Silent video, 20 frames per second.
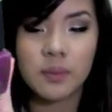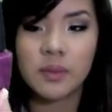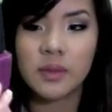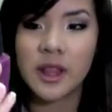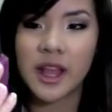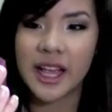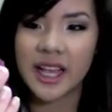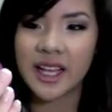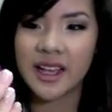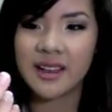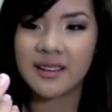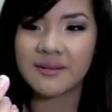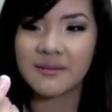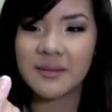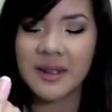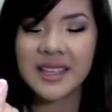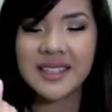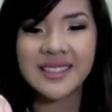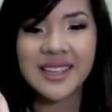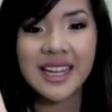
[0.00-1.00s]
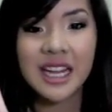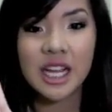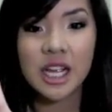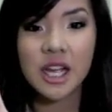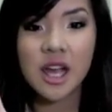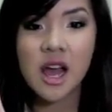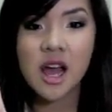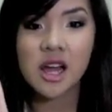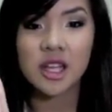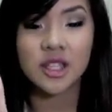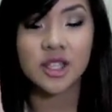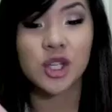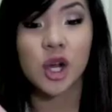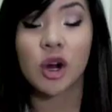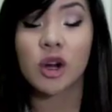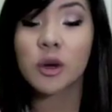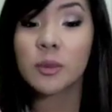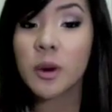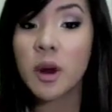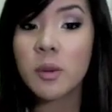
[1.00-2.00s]
like, it's not a
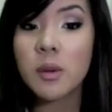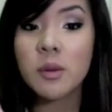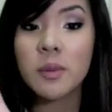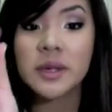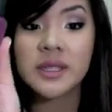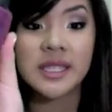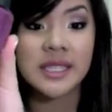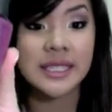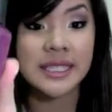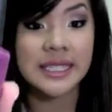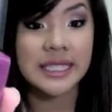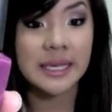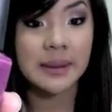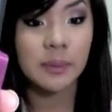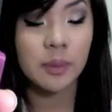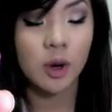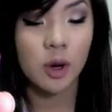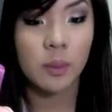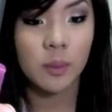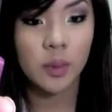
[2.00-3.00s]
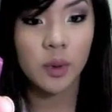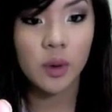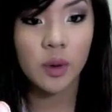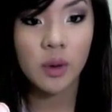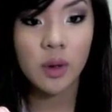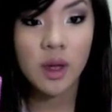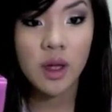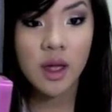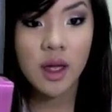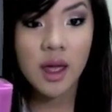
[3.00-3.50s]
dark purple, but it's a deep purple.